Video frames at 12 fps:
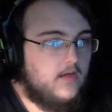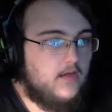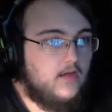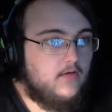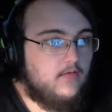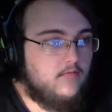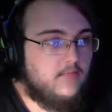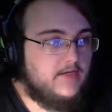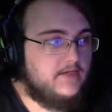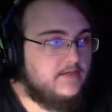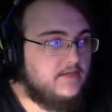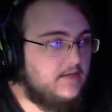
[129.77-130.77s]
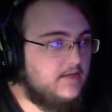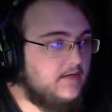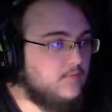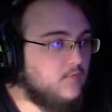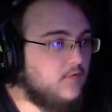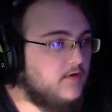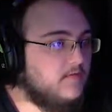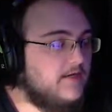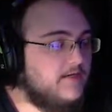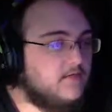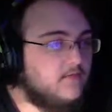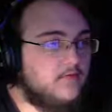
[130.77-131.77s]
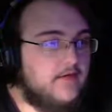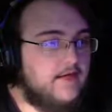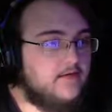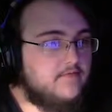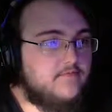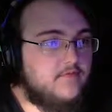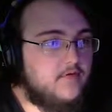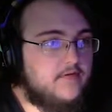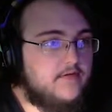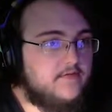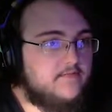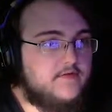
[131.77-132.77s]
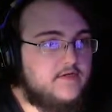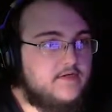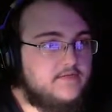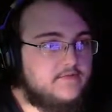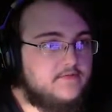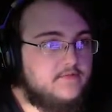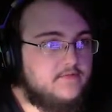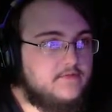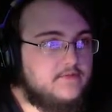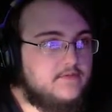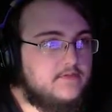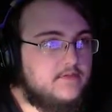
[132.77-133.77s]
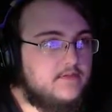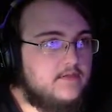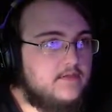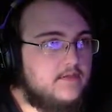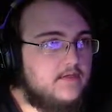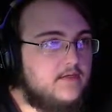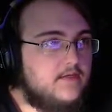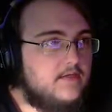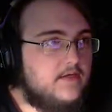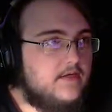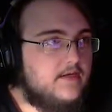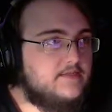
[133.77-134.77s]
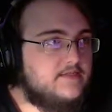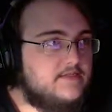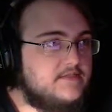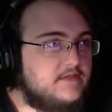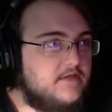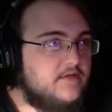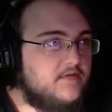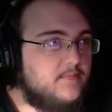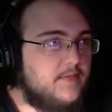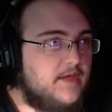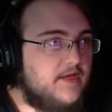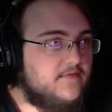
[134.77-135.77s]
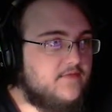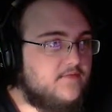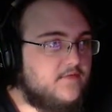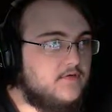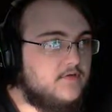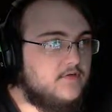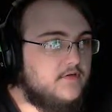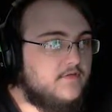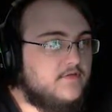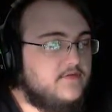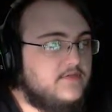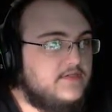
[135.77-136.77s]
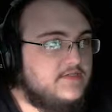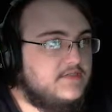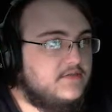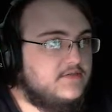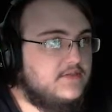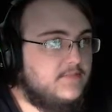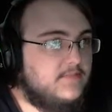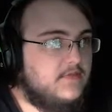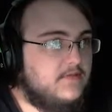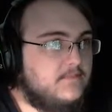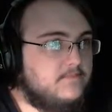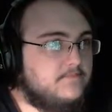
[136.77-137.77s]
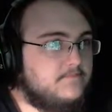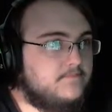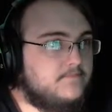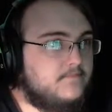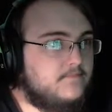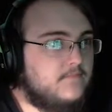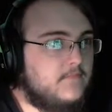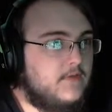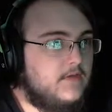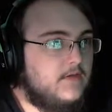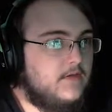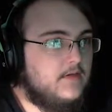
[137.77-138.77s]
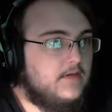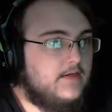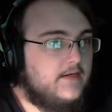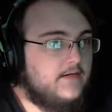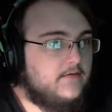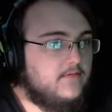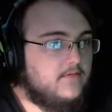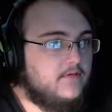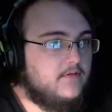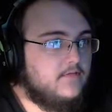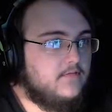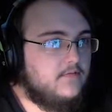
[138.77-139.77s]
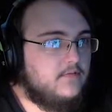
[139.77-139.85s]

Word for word: Oh my god, where am I going? I don't even know where the fuck I was going. I guess that's another path for another disc or something. I don't know.